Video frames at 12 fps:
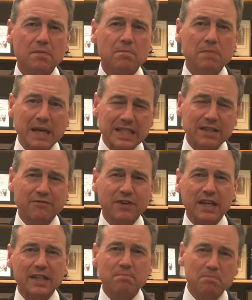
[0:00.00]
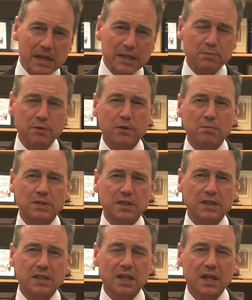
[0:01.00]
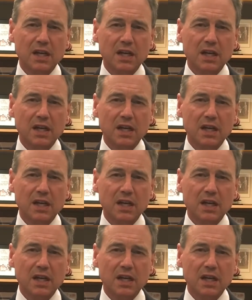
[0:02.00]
best effect and best purposes.